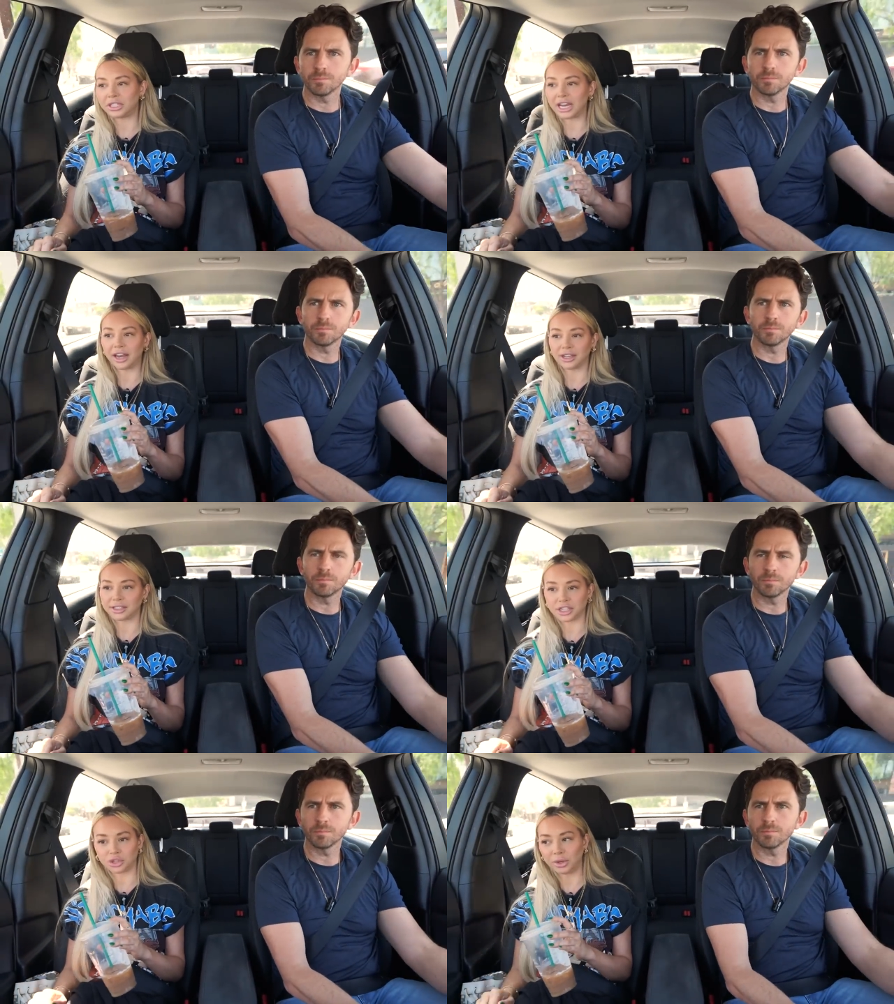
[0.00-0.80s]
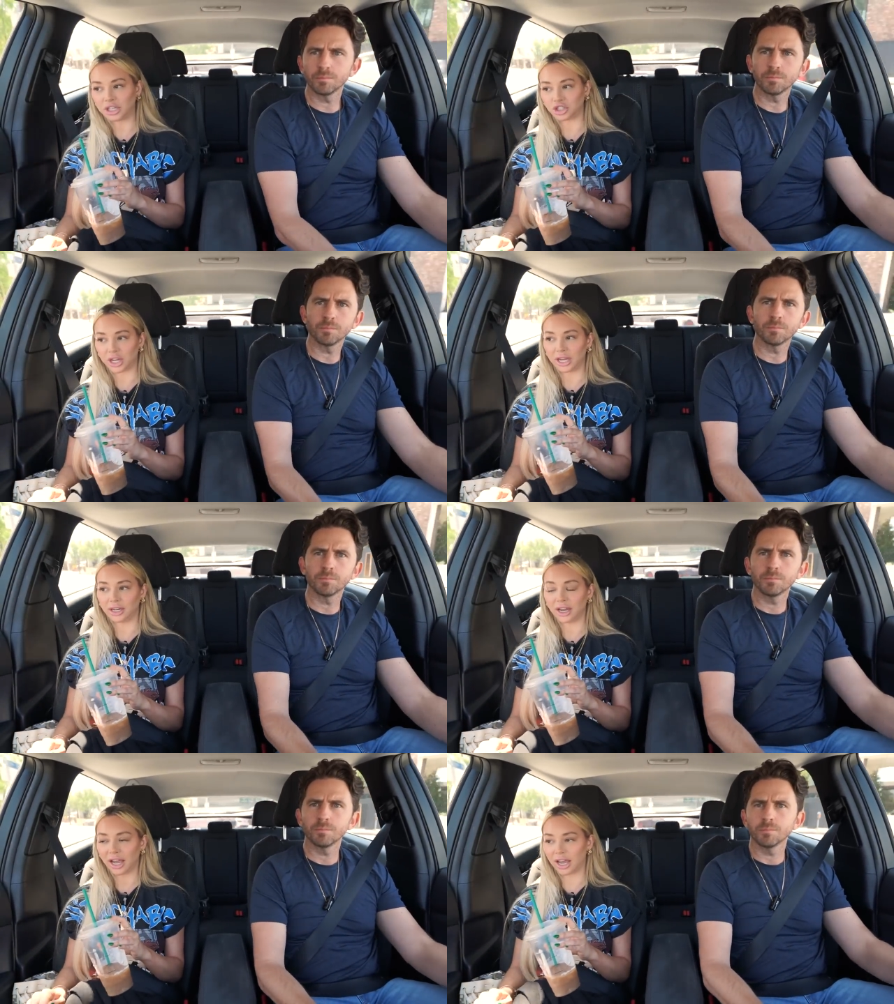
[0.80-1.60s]
Speaker 1: dating
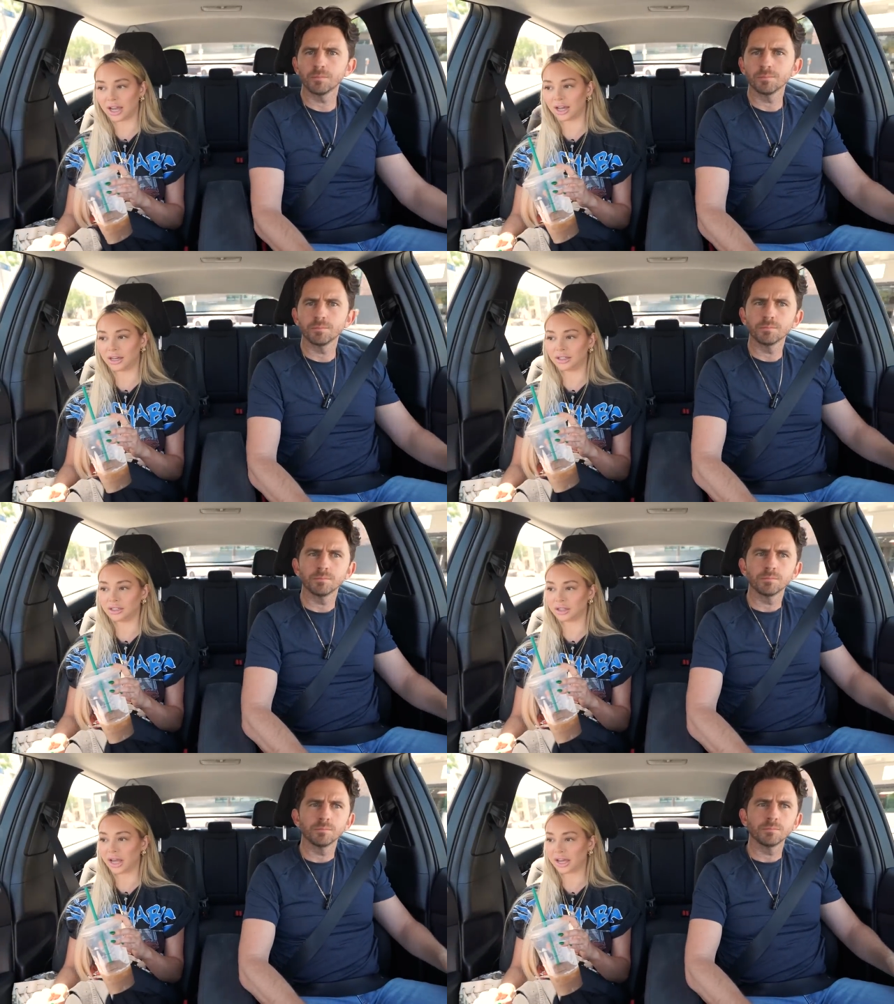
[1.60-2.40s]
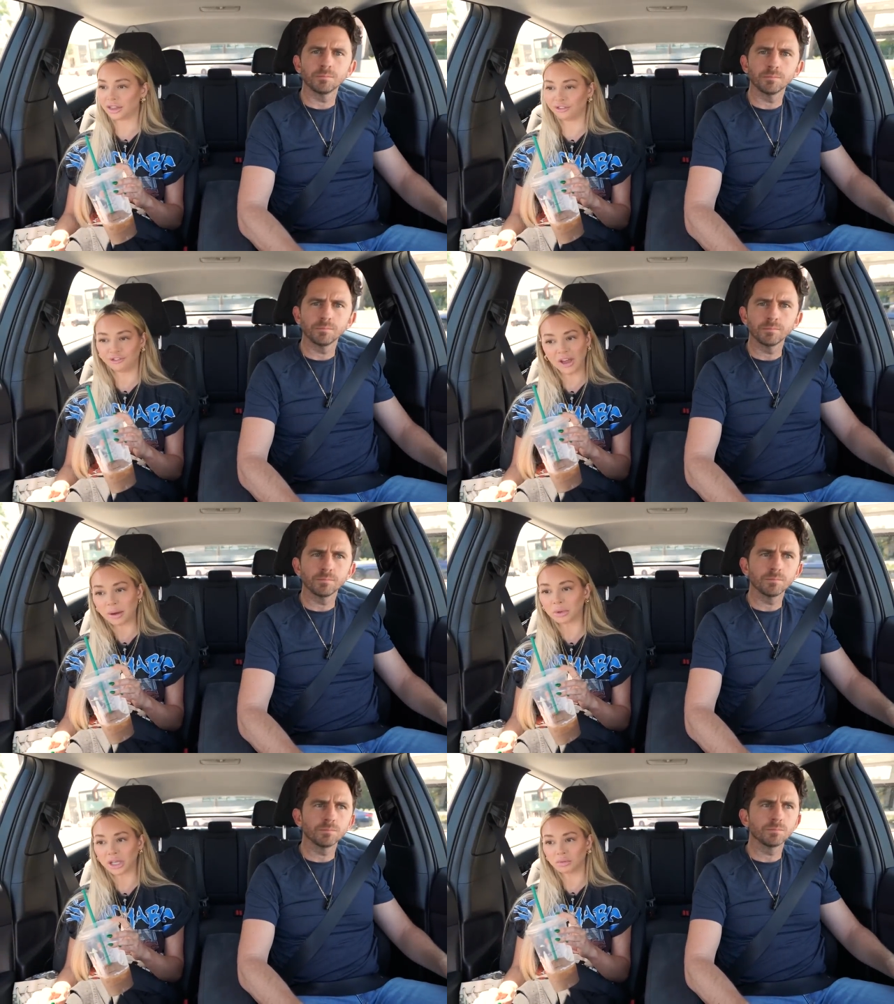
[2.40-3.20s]
situation and like the
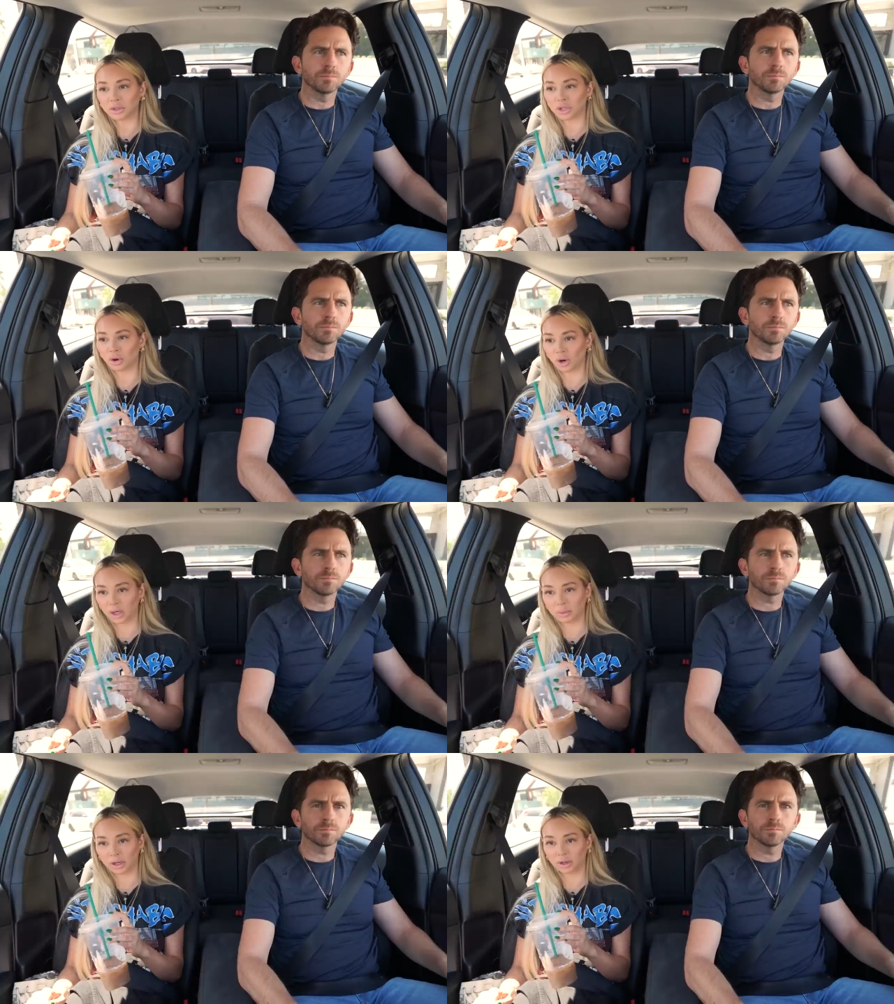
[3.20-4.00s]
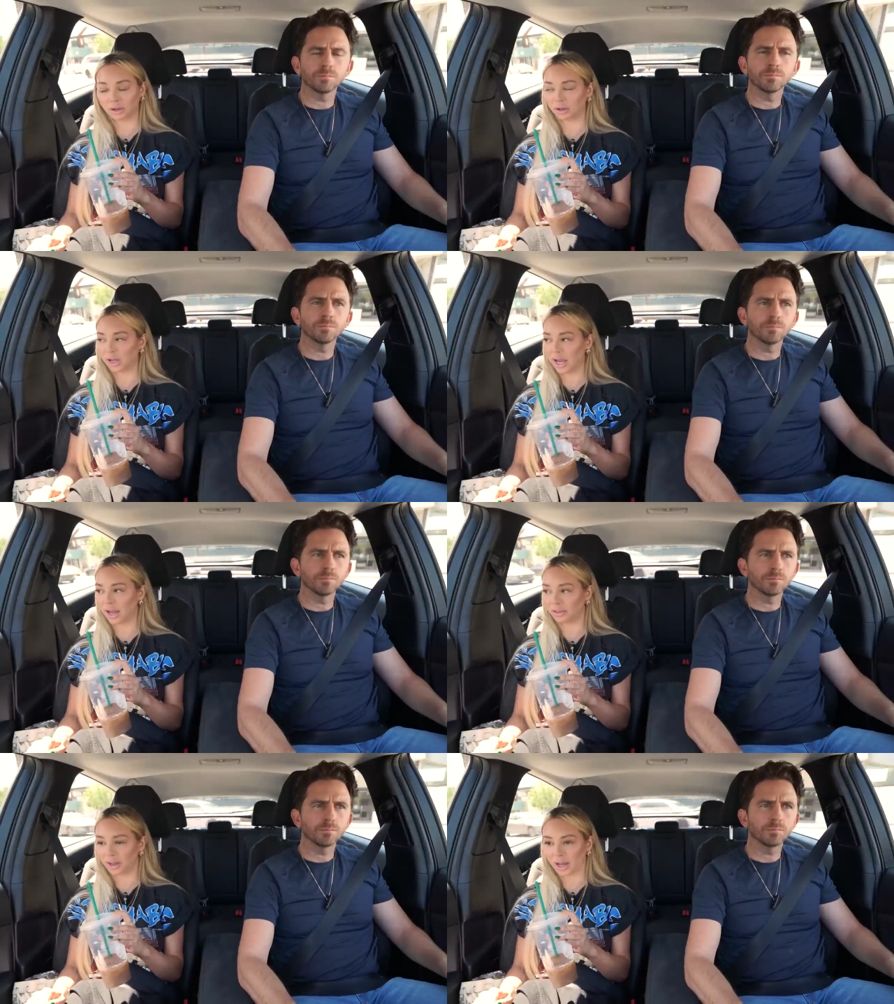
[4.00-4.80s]
family was horrible
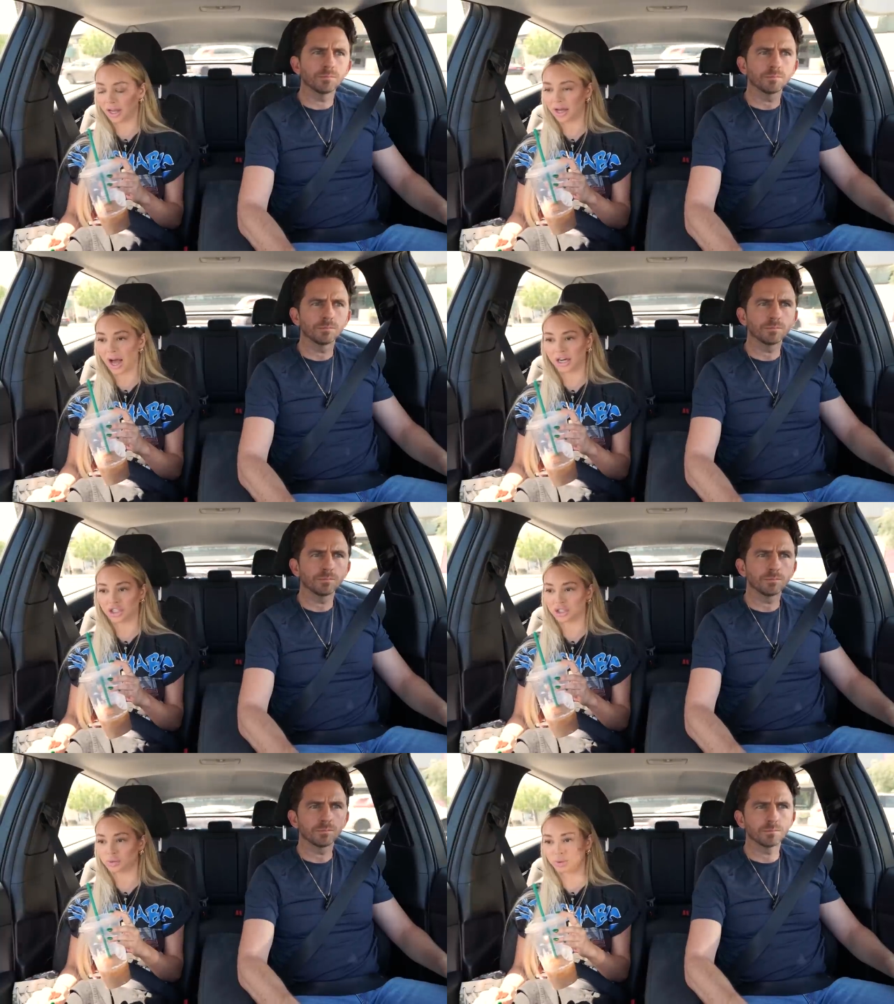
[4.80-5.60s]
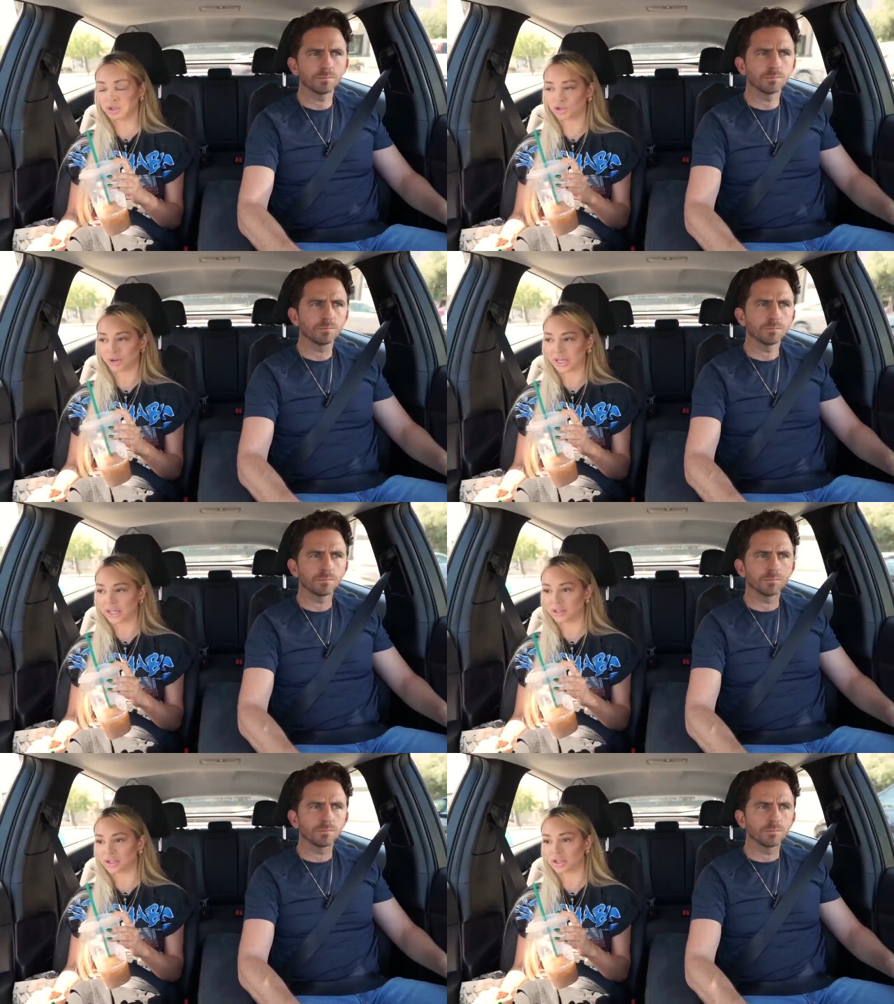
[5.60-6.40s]
and like I just was
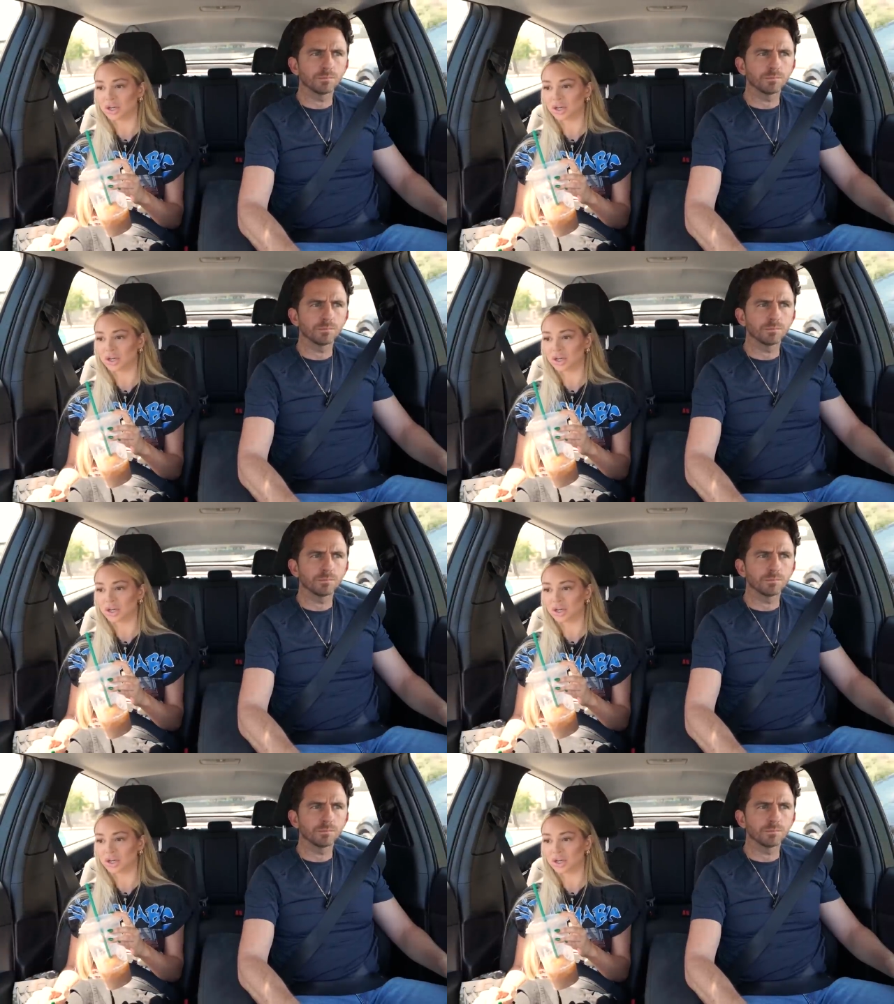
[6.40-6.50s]
treated